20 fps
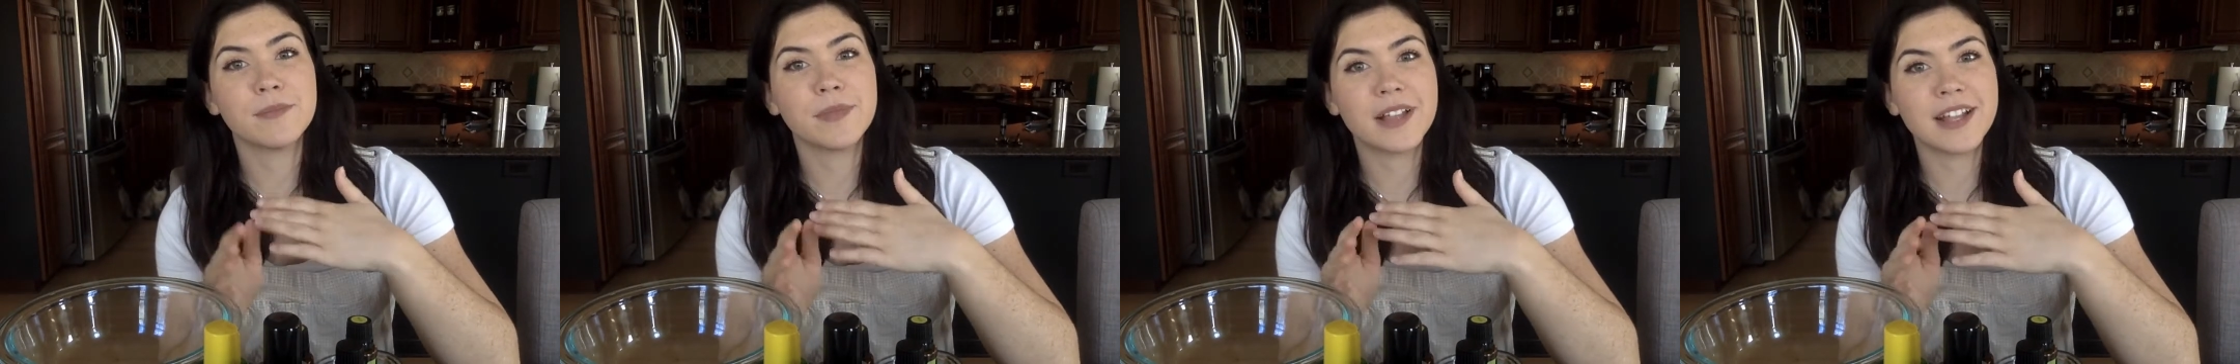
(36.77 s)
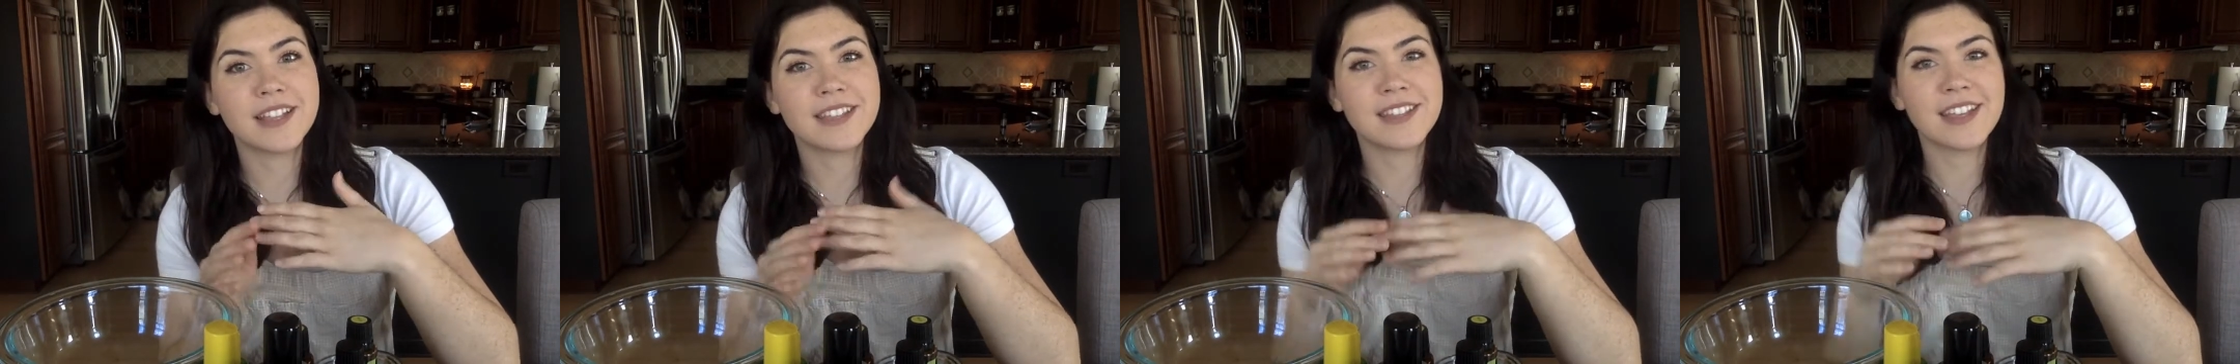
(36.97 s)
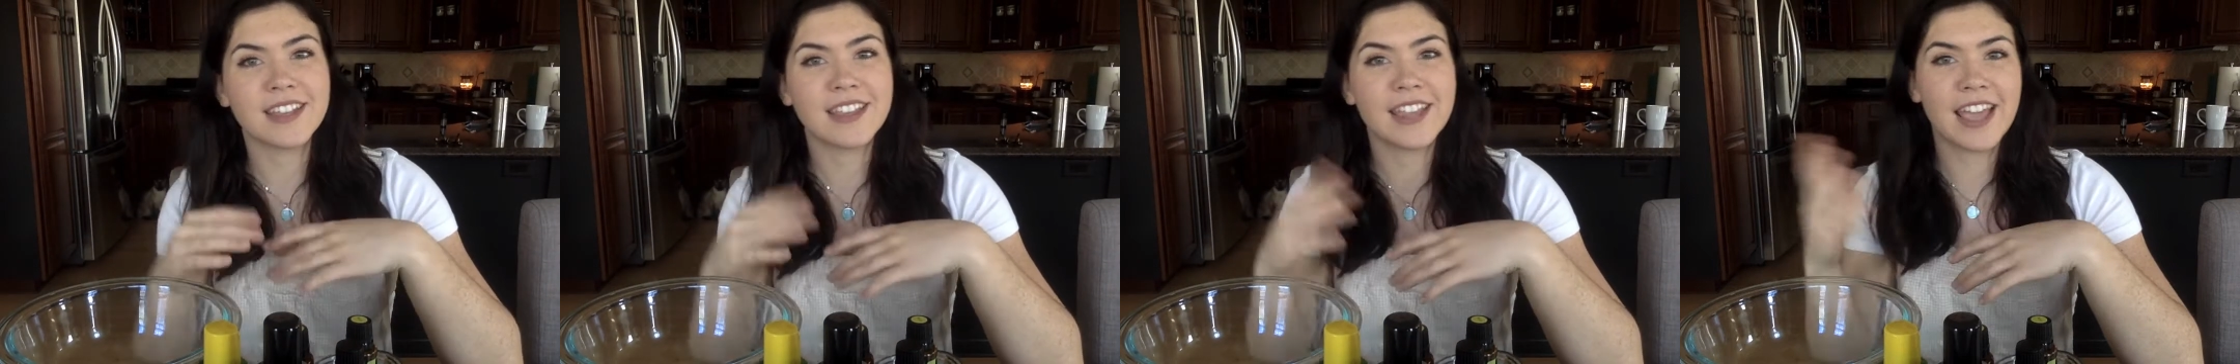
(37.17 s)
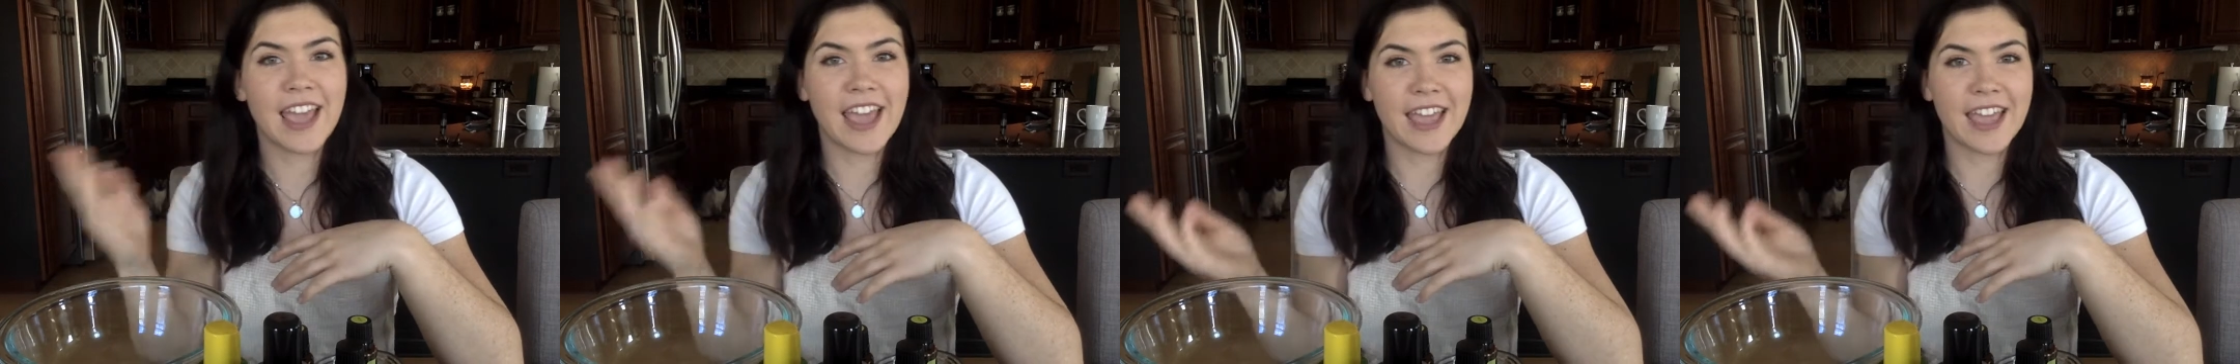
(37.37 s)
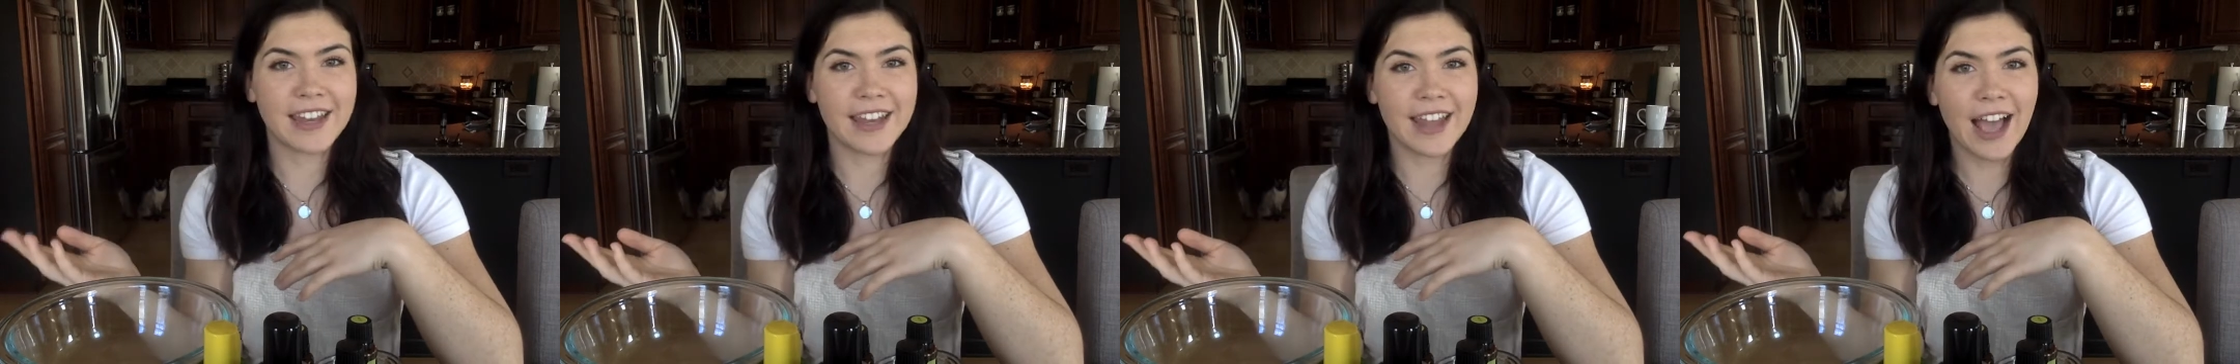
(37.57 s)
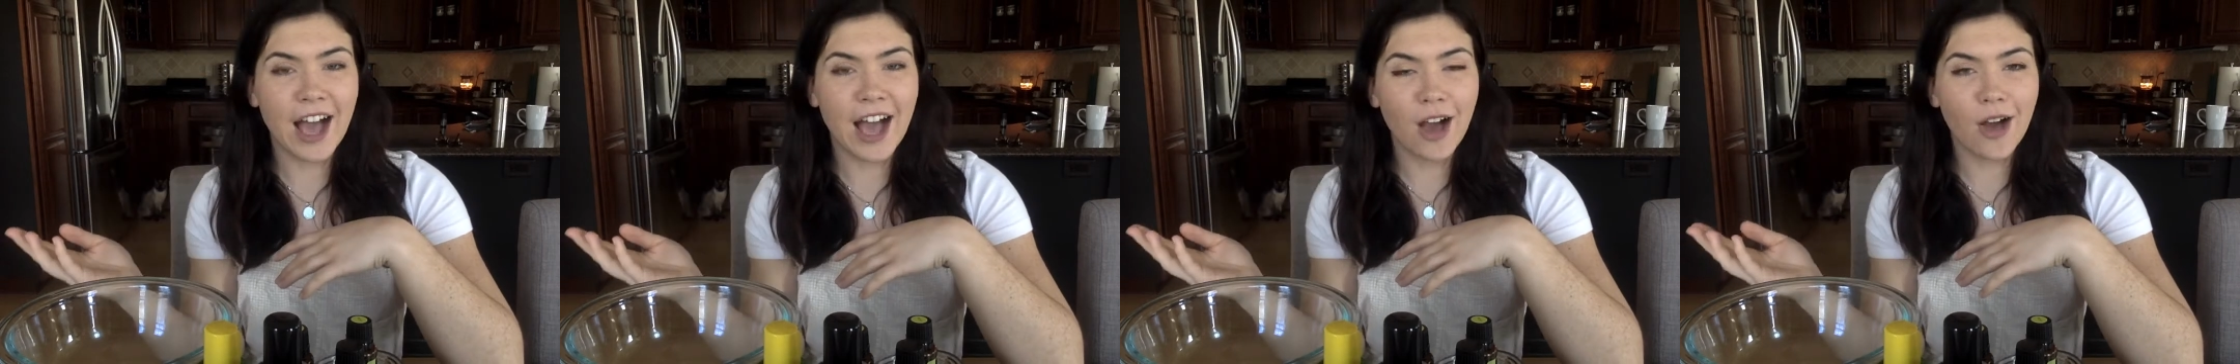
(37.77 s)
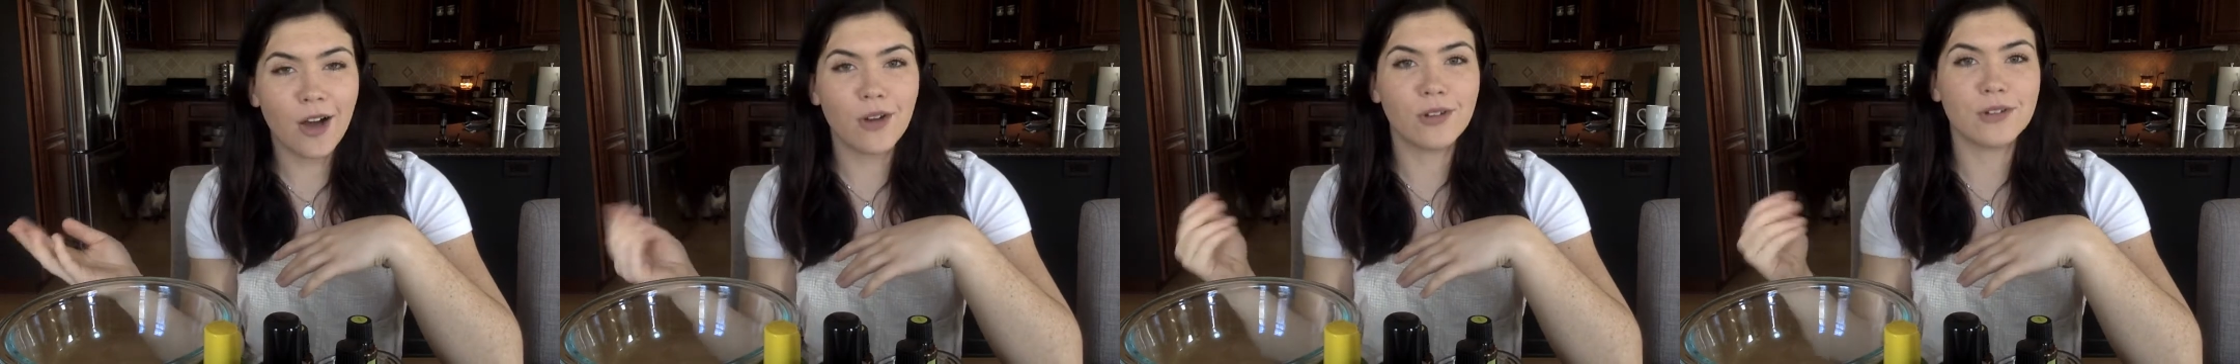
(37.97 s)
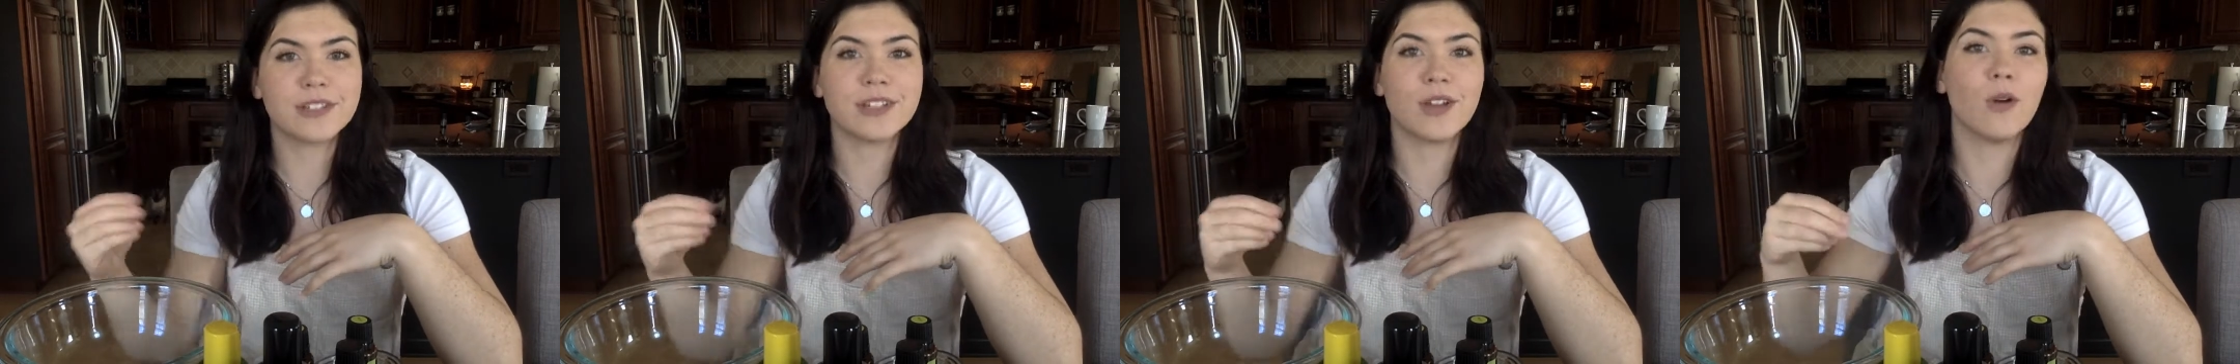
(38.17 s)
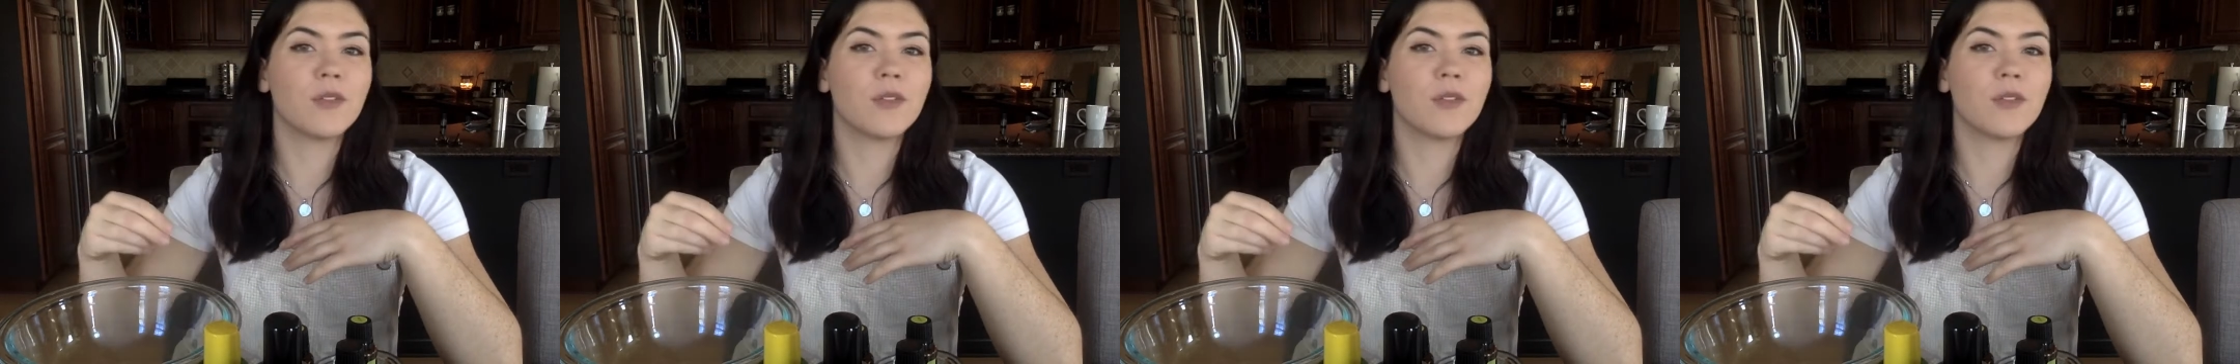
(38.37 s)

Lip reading: blends that they hand out